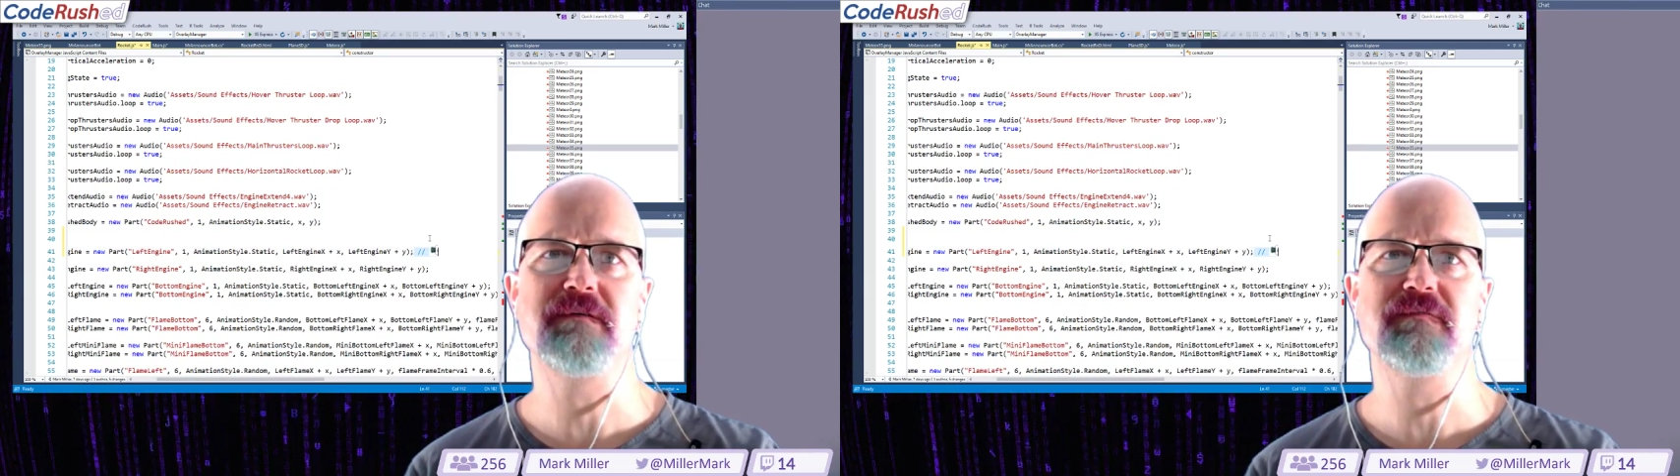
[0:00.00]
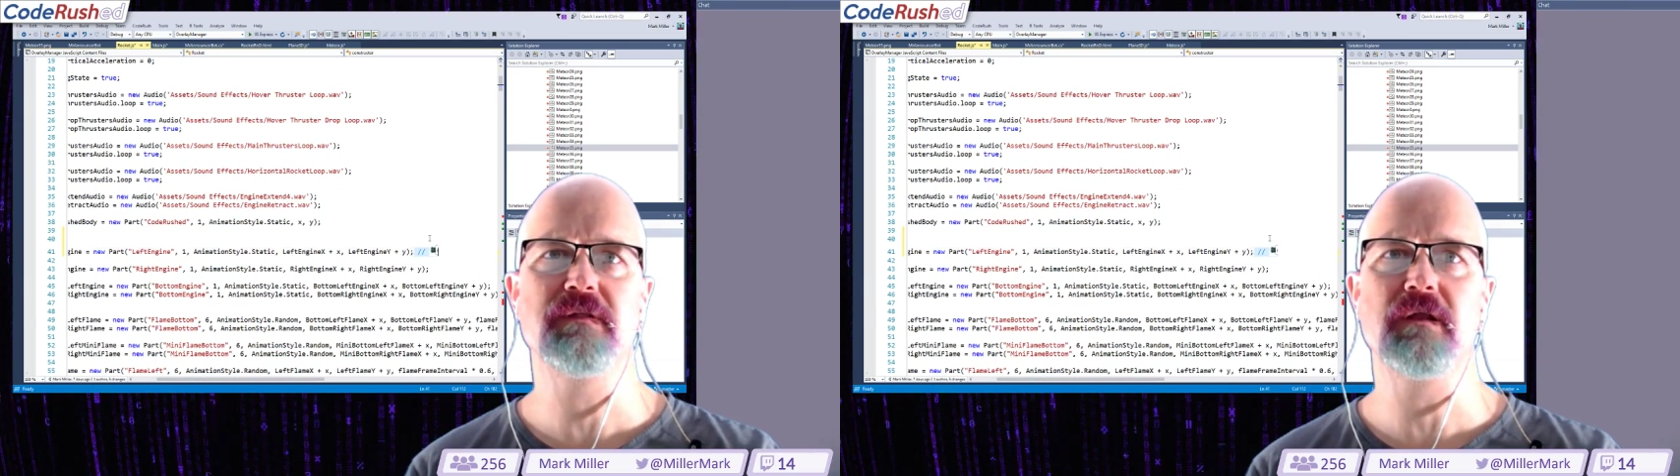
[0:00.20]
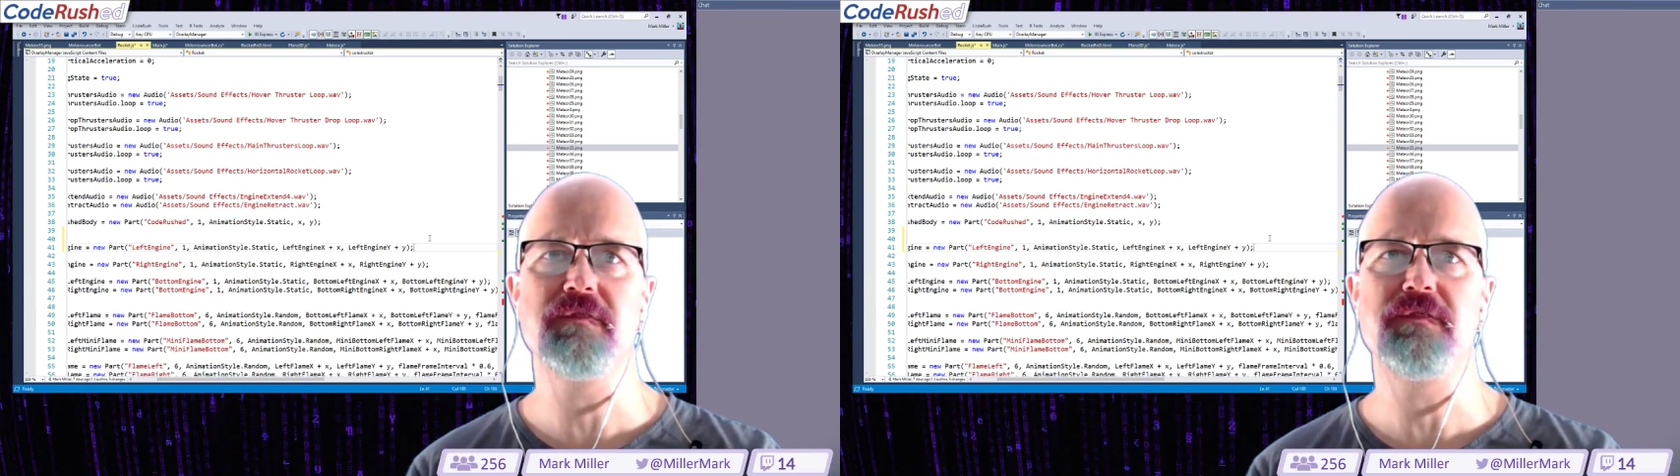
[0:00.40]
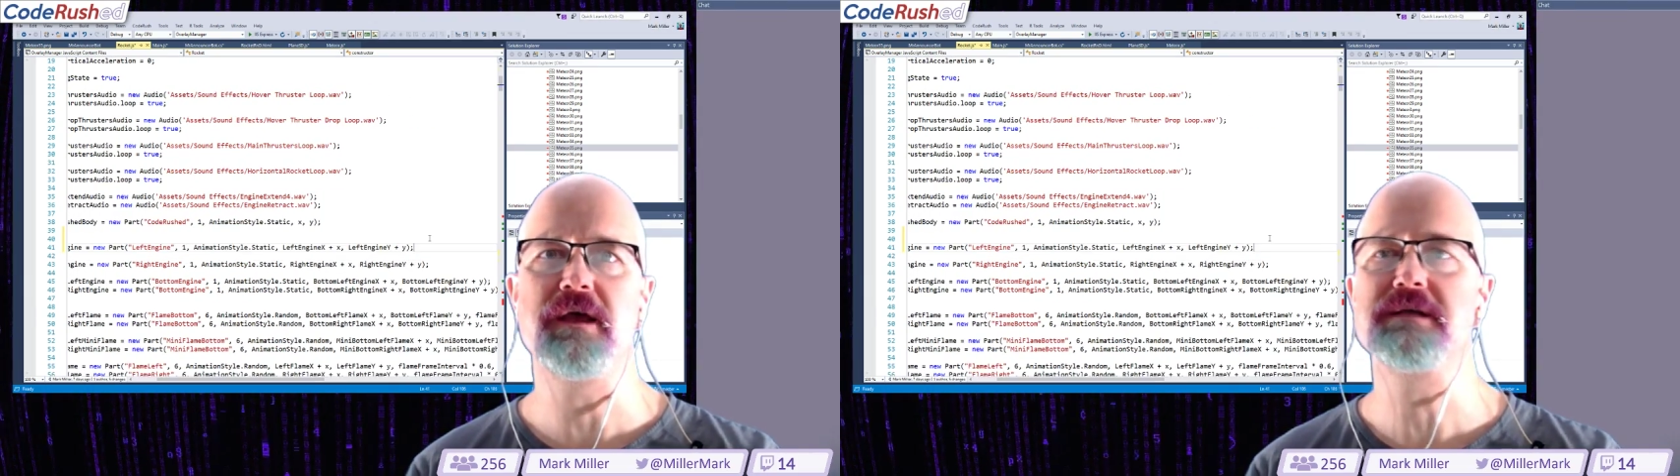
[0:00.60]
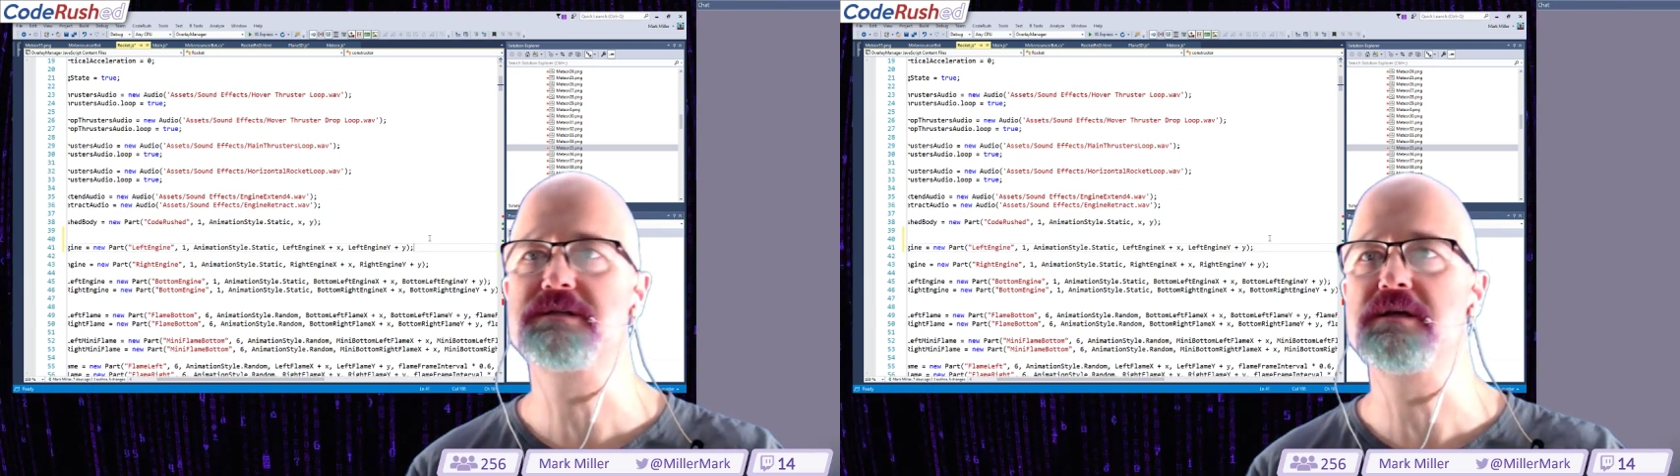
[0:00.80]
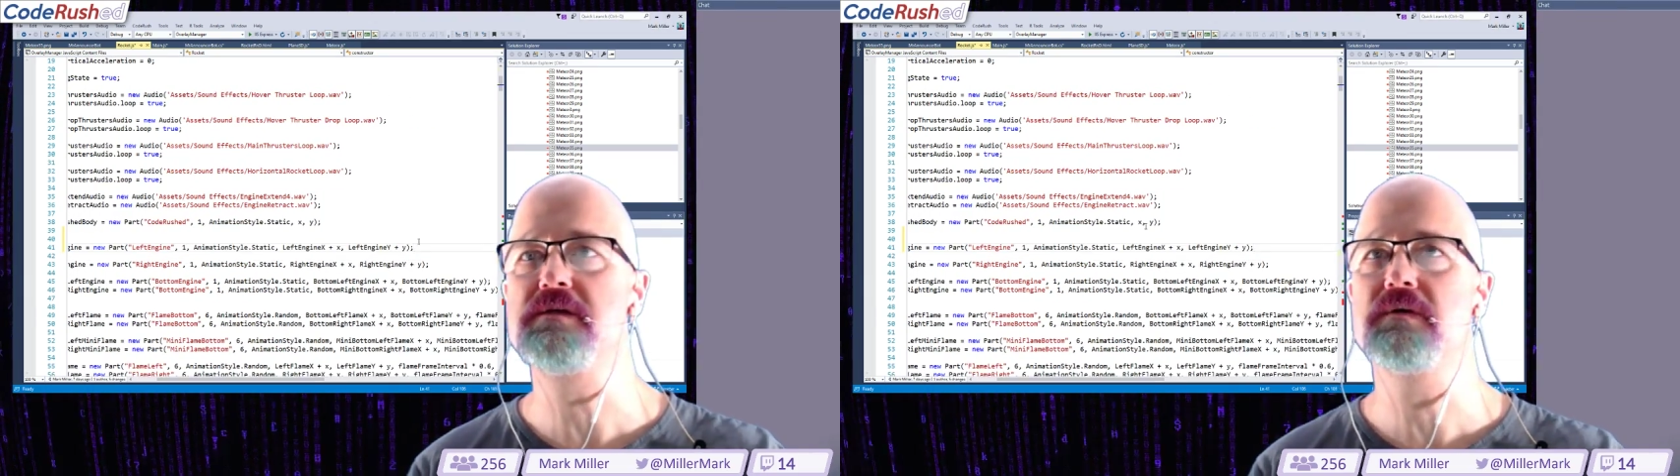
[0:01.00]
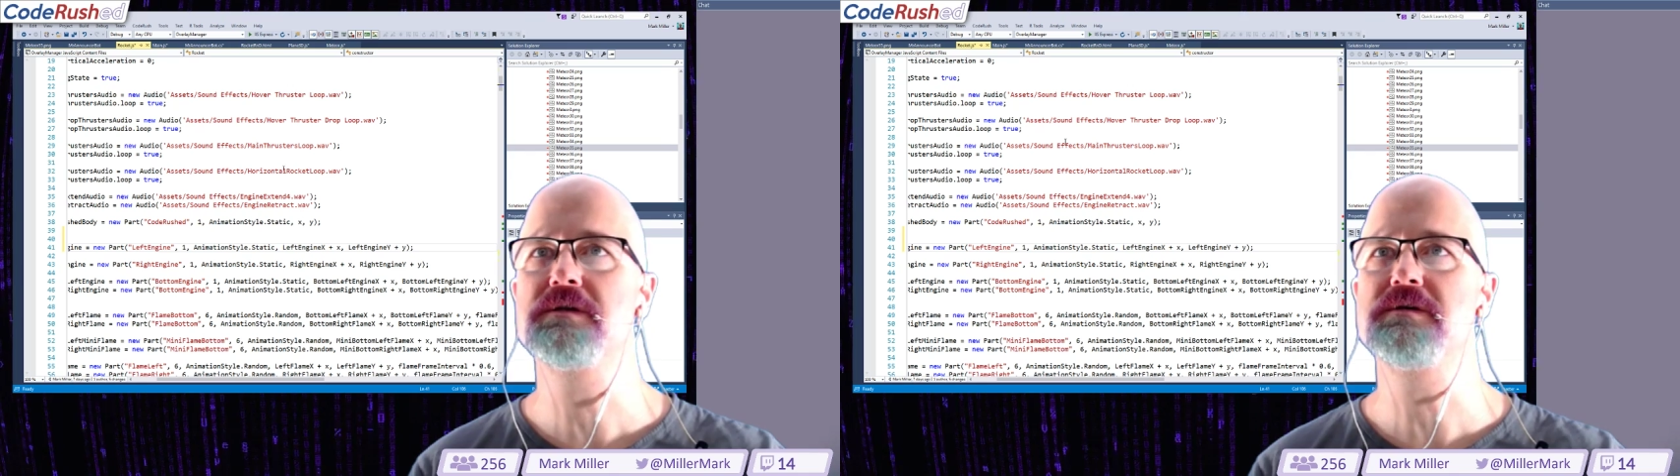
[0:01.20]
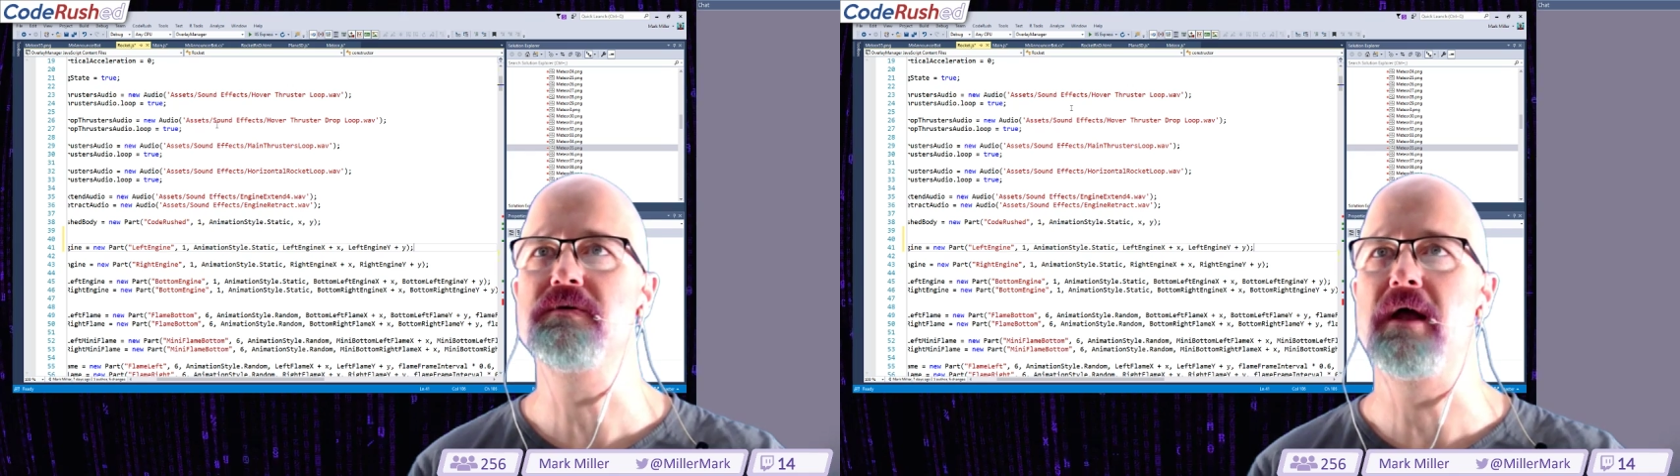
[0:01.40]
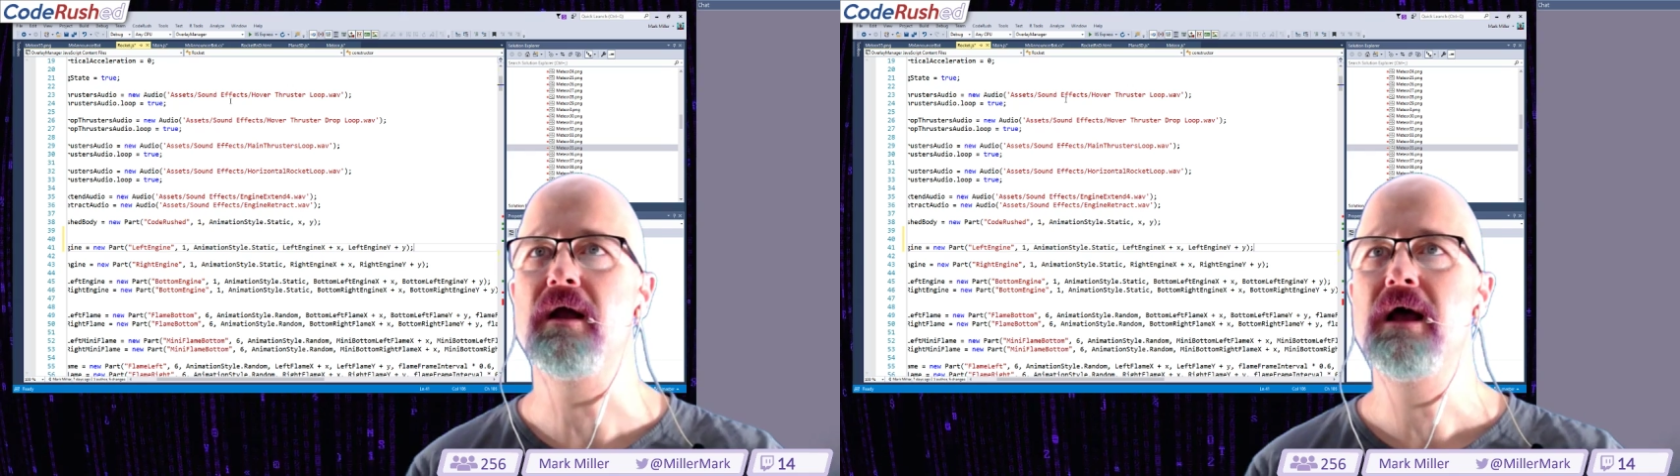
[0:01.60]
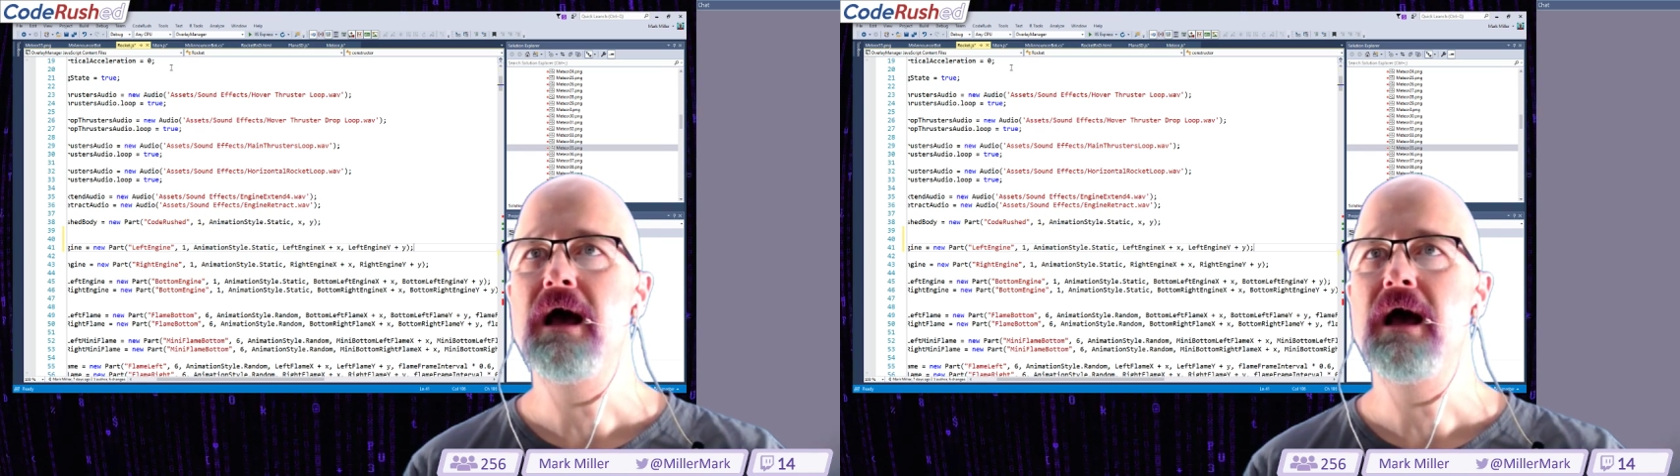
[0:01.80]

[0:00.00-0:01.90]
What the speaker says: of little things that you can do there.